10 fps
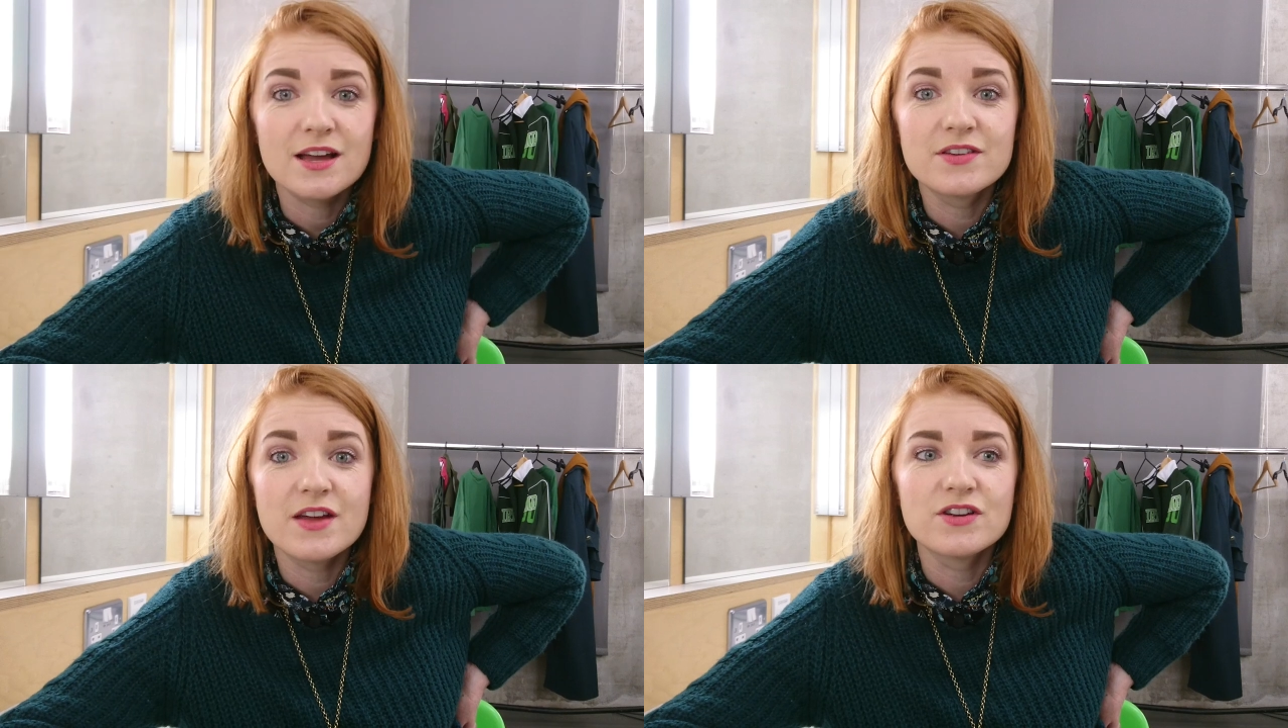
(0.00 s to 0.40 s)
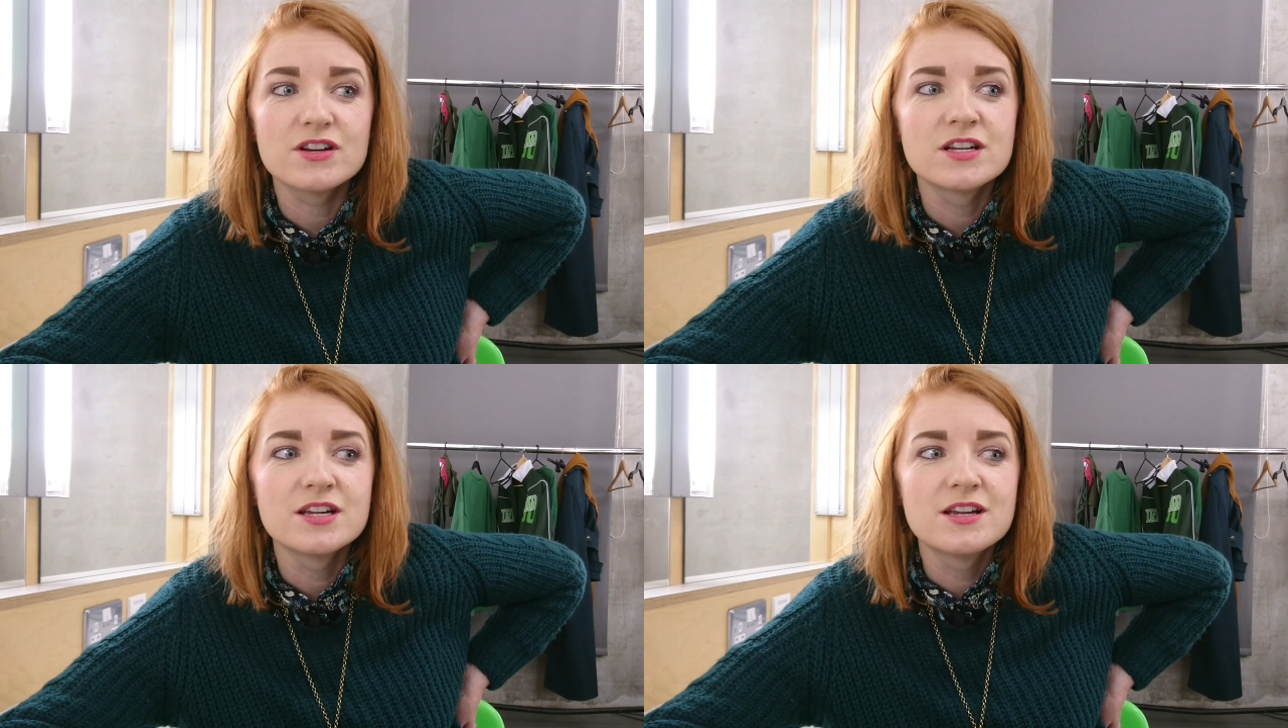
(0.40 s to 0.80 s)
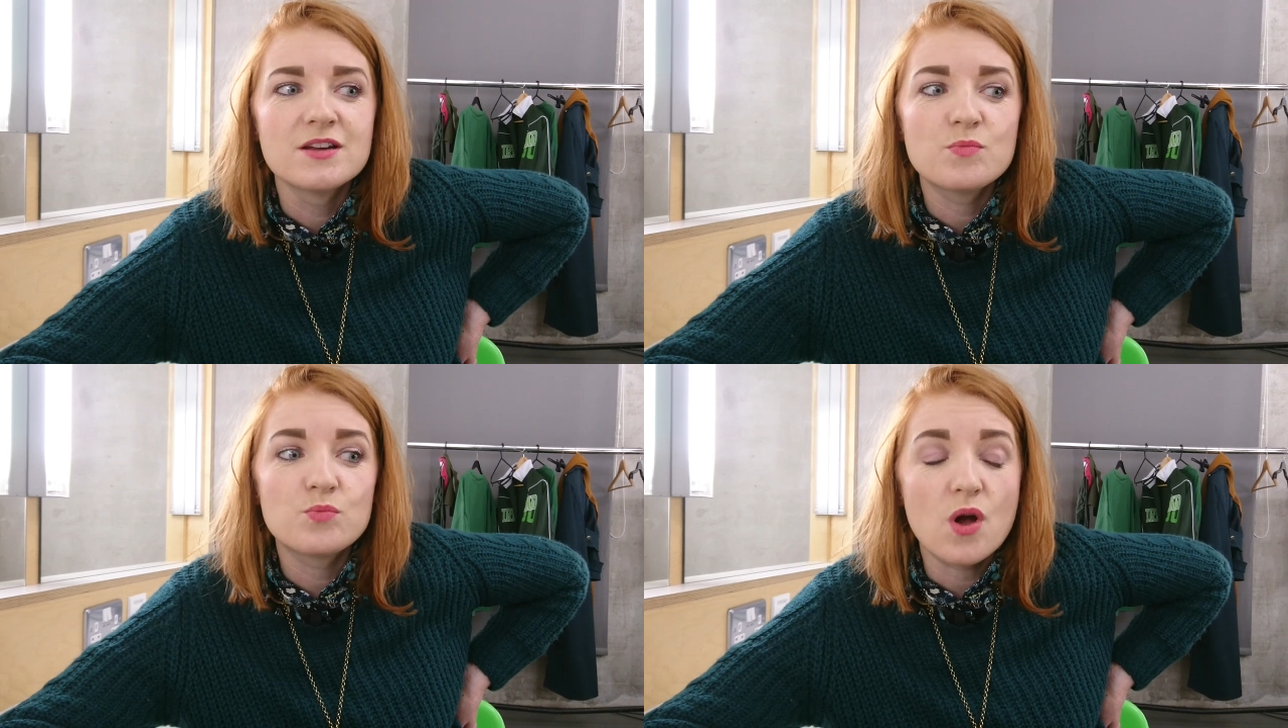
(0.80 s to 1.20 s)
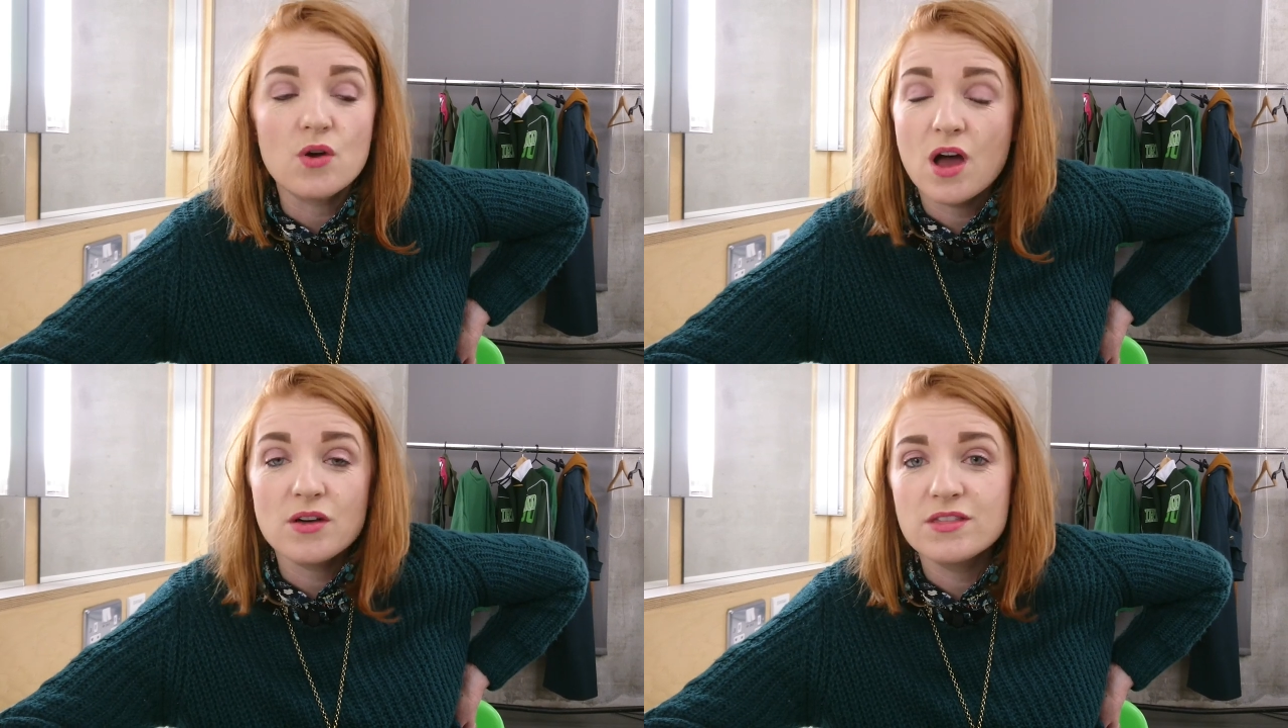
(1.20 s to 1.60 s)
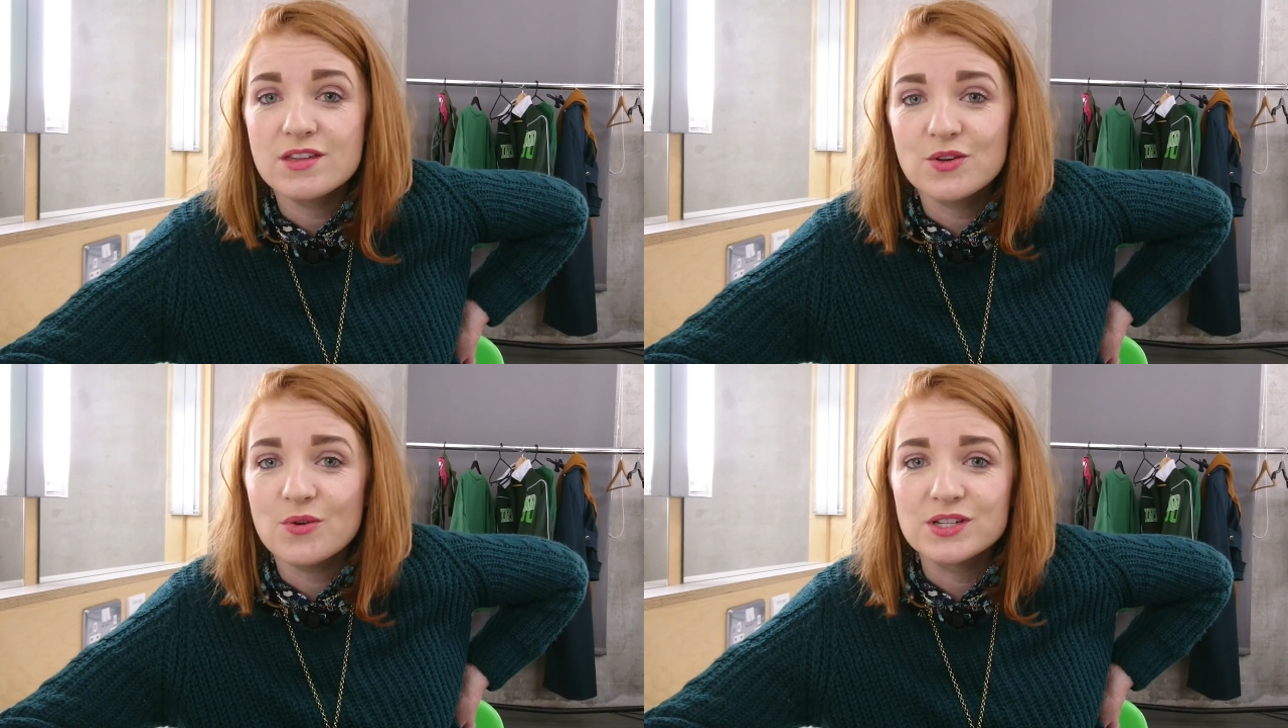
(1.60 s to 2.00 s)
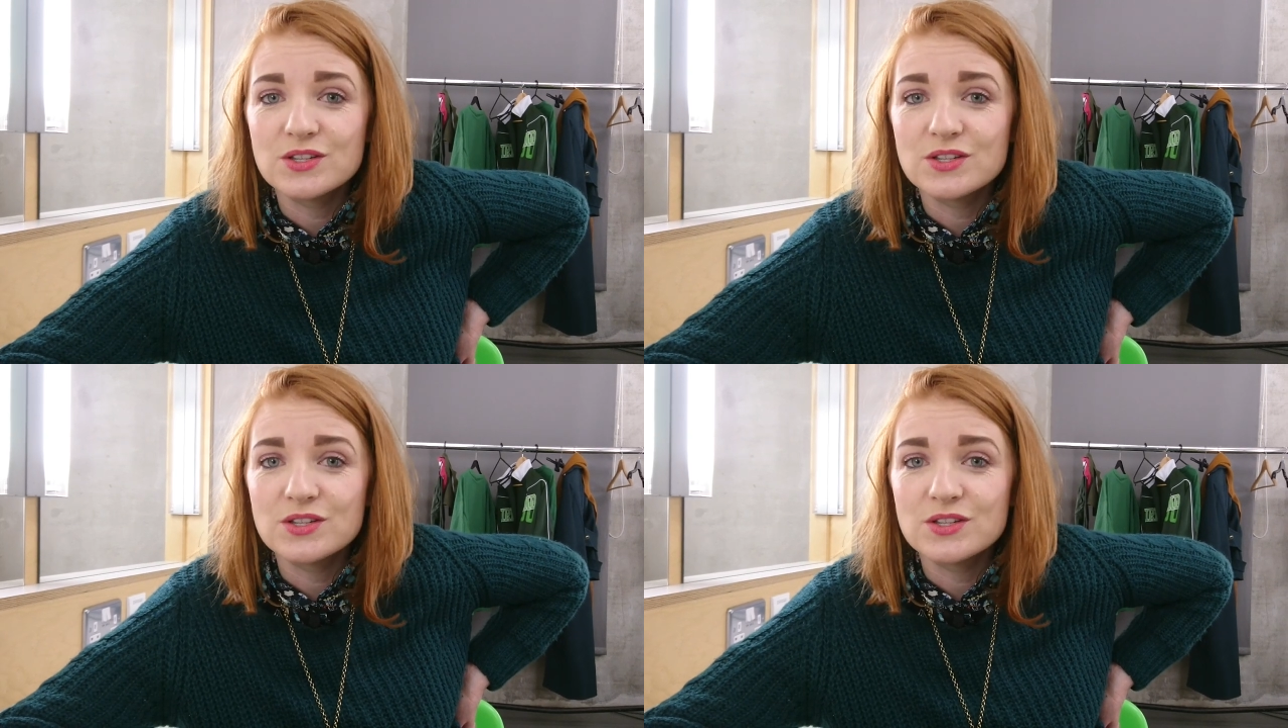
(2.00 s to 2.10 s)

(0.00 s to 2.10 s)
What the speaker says: I've never, other than going